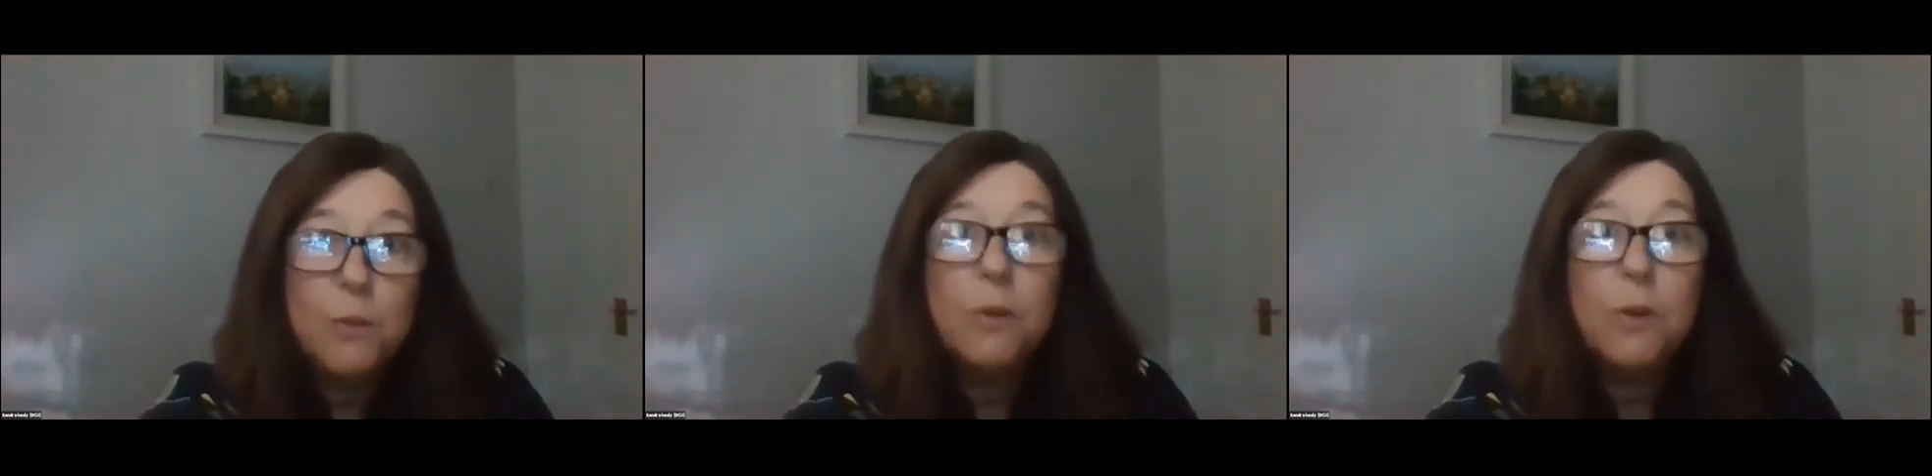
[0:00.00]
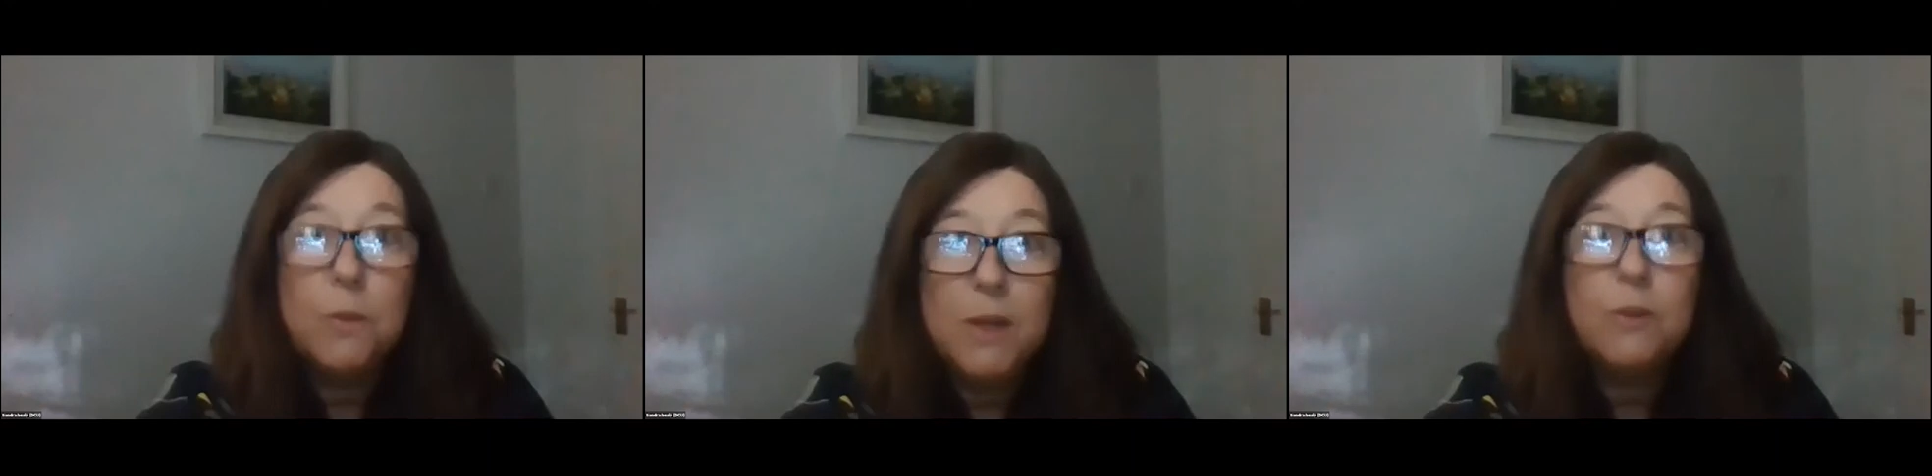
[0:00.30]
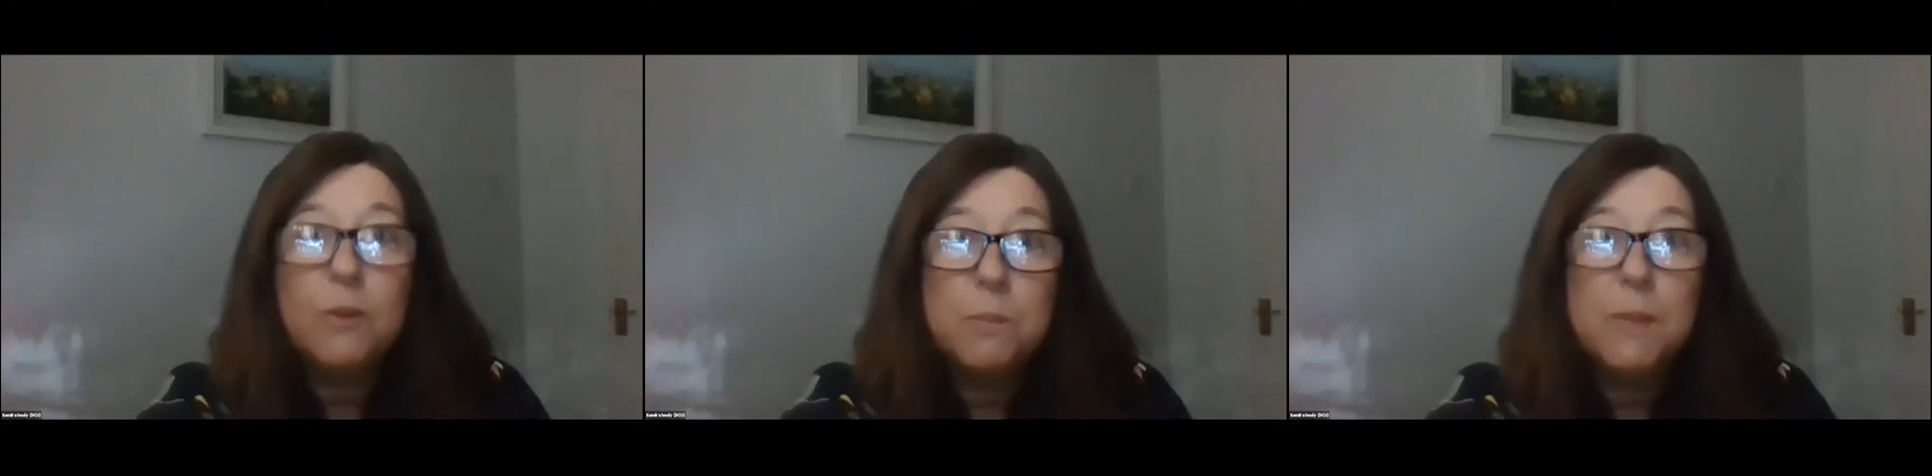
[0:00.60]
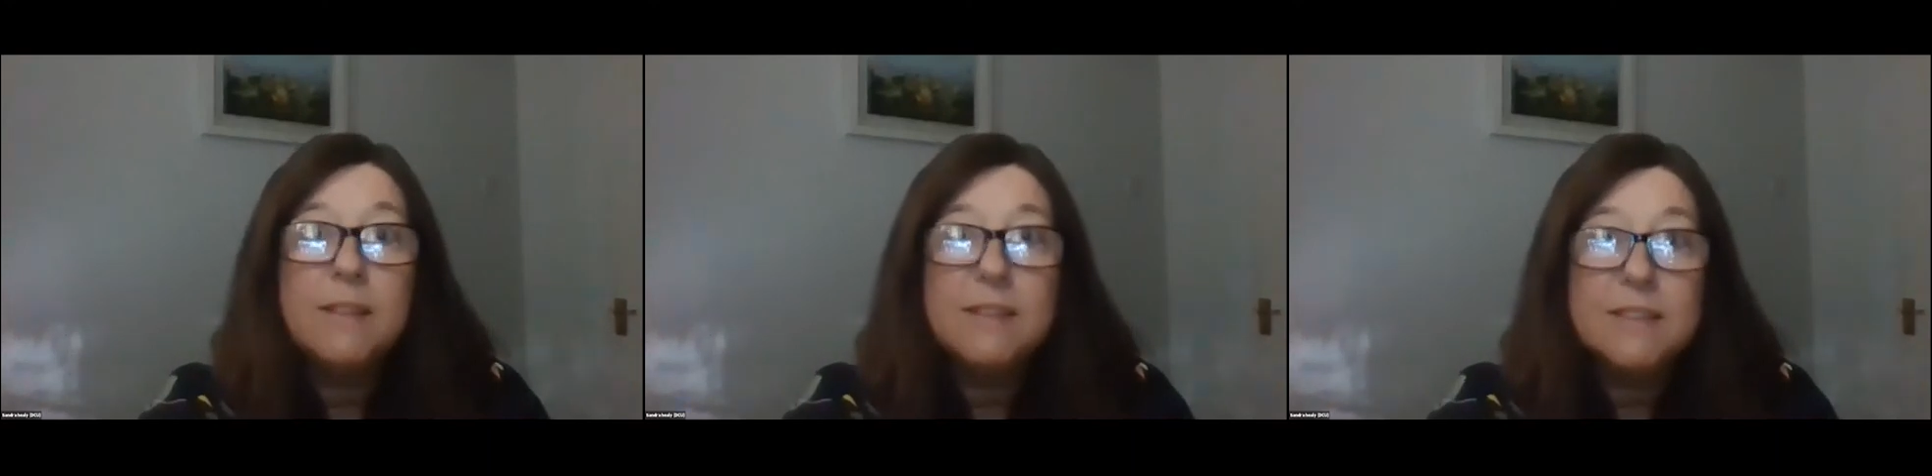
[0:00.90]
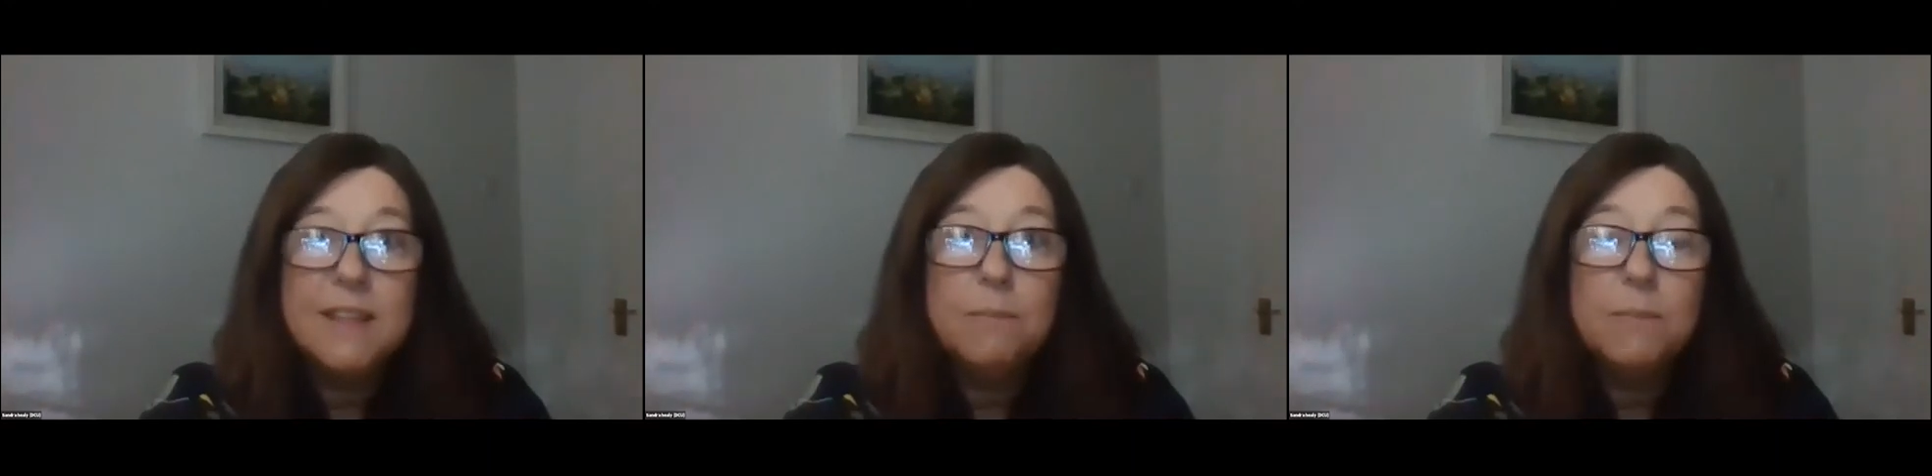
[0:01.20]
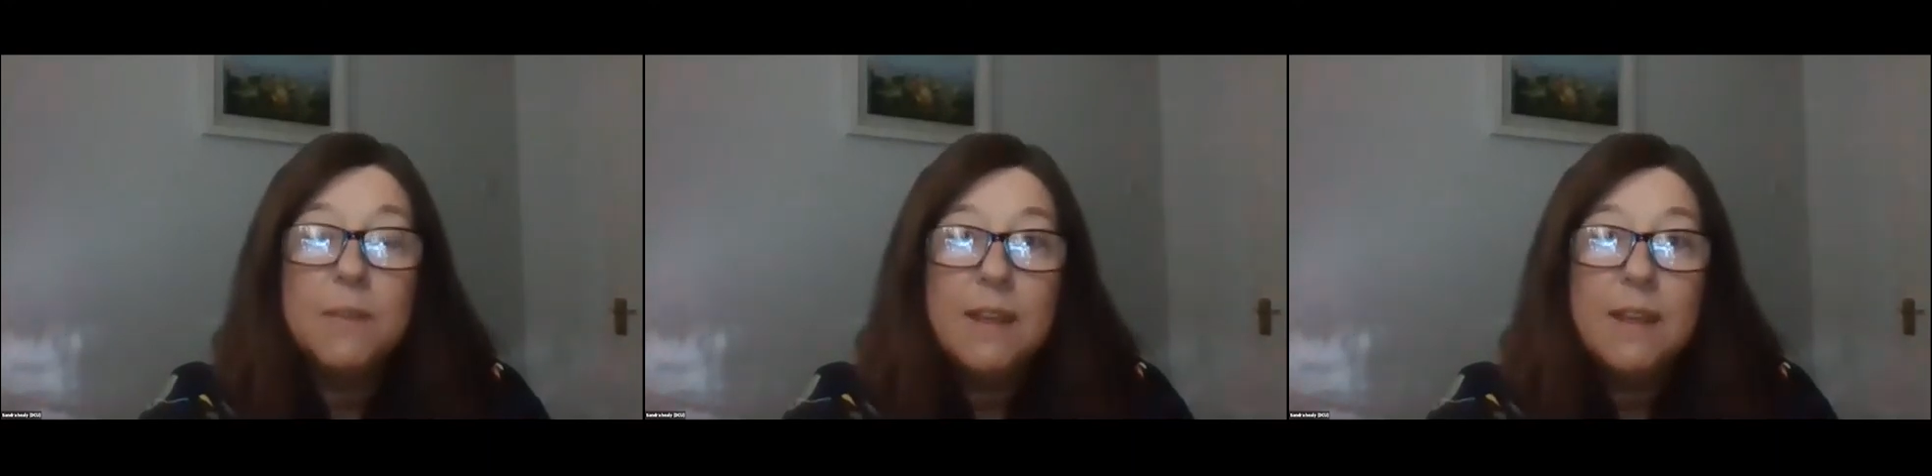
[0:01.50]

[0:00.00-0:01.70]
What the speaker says: we're going to be looking to build a team.